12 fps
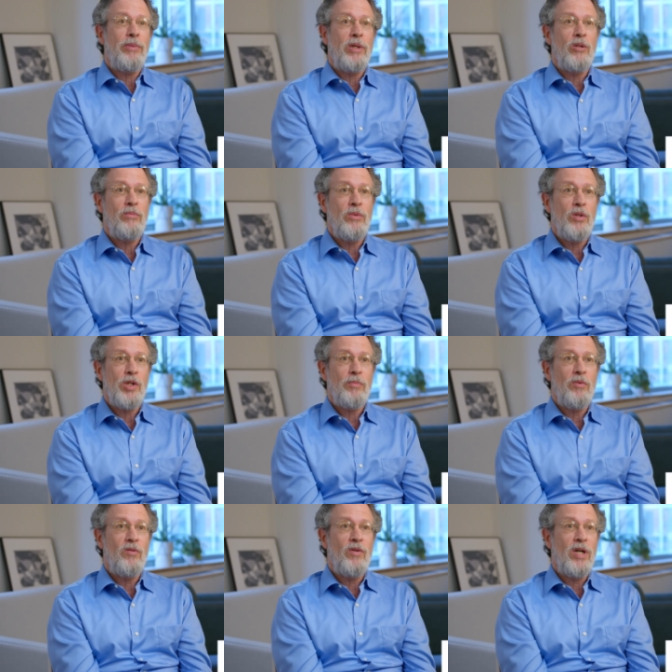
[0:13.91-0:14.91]
Polymers
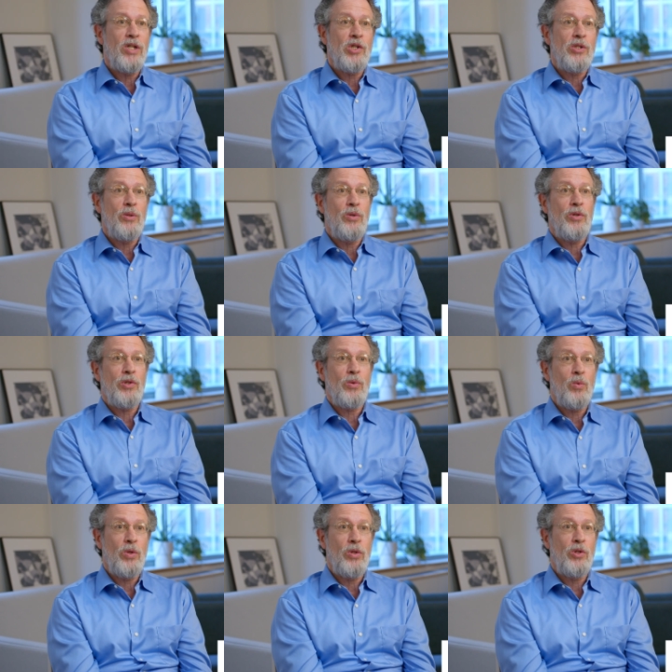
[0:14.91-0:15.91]
provides students
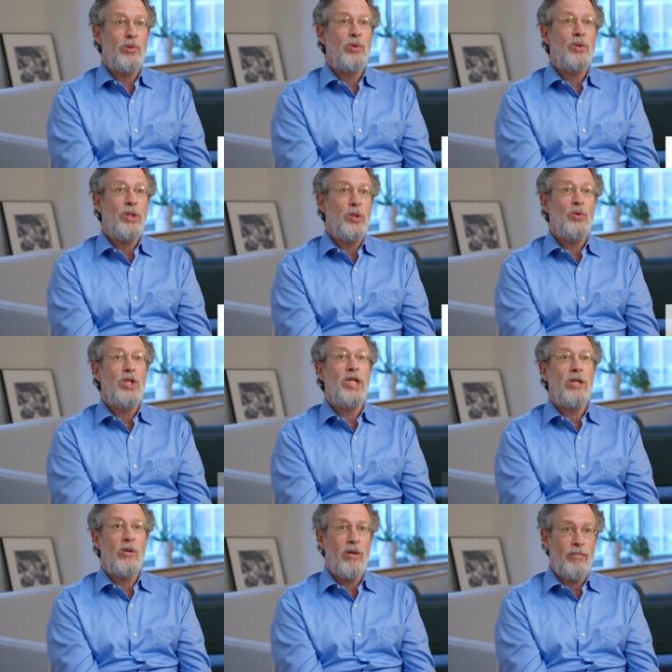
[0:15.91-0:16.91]
with a truly
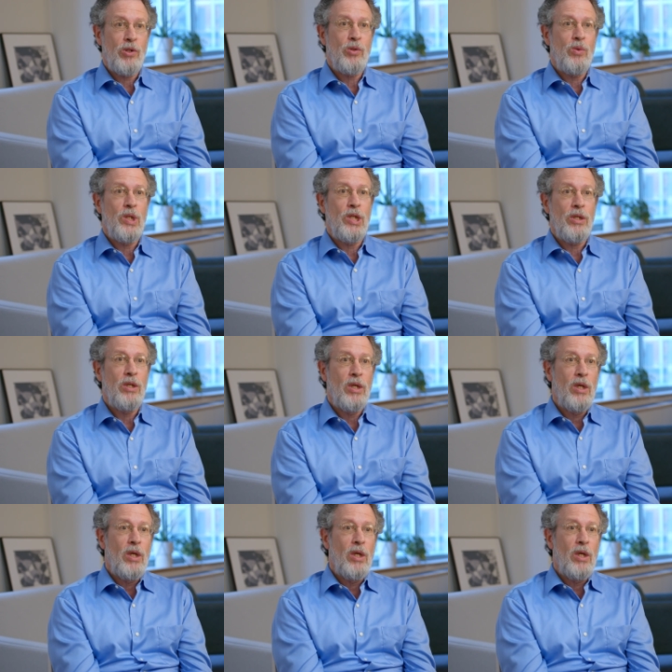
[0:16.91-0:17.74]
unique opportunity